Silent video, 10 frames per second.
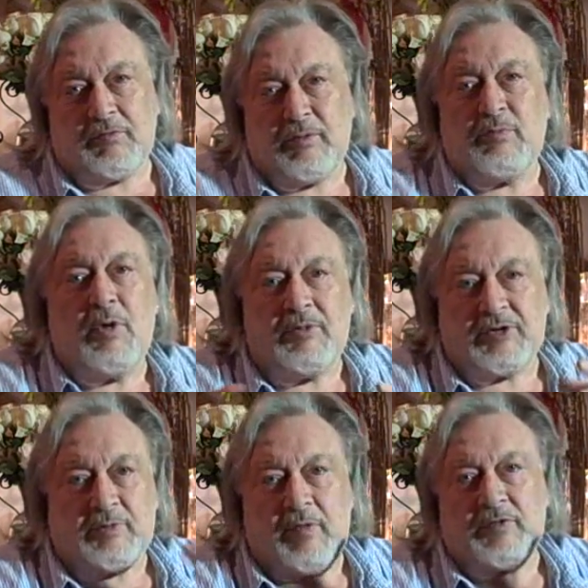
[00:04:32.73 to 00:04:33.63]
from
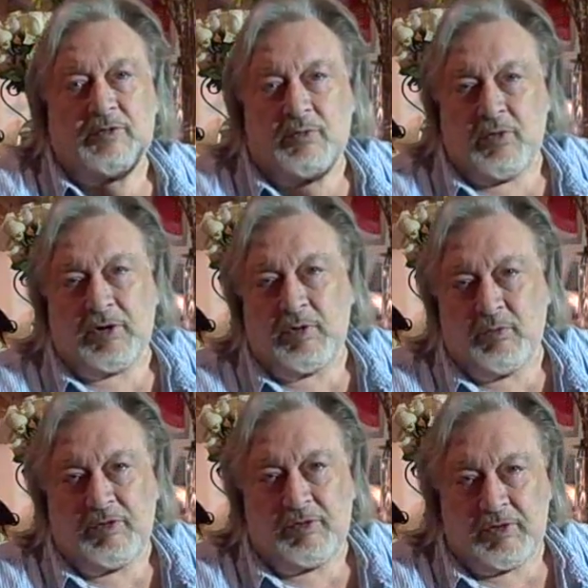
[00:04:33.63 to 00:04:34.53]
moment to moment you're
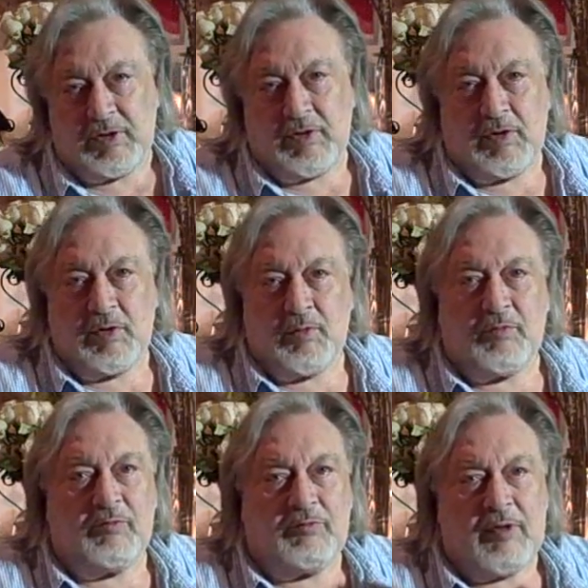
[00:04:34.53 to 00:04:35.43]
working with
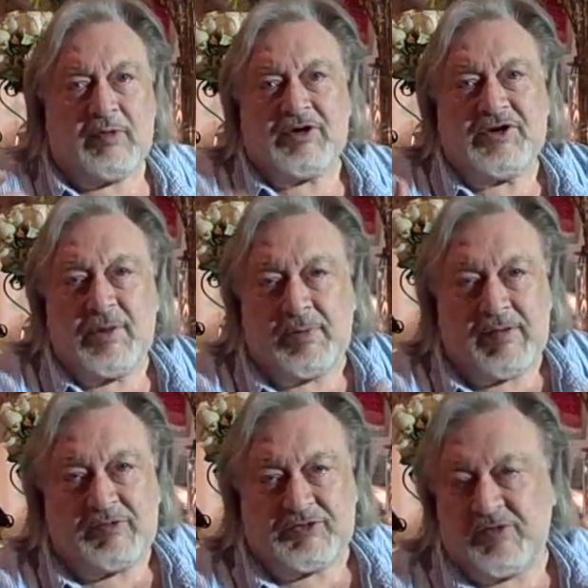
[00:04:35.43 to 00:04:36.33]
very deep
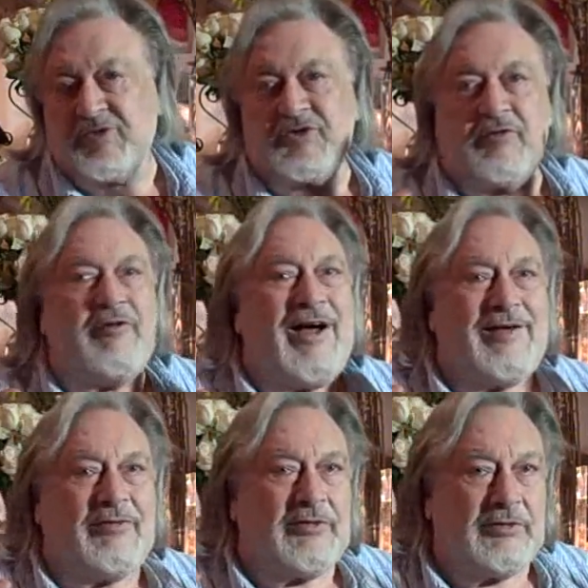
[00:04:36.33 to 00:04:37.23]
levels of
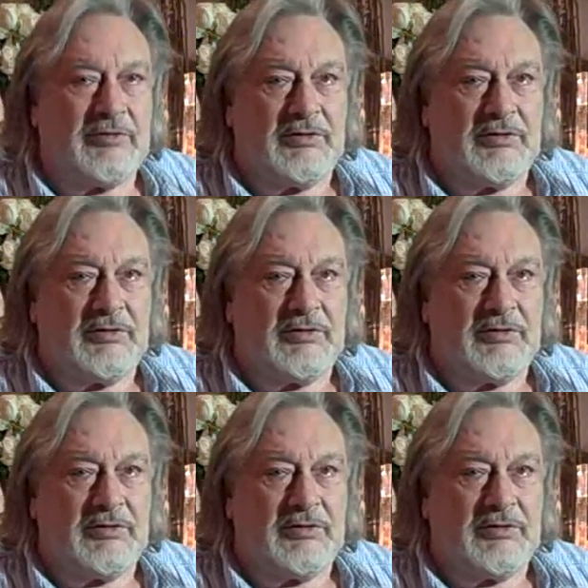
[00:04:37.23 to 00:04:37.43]
survival.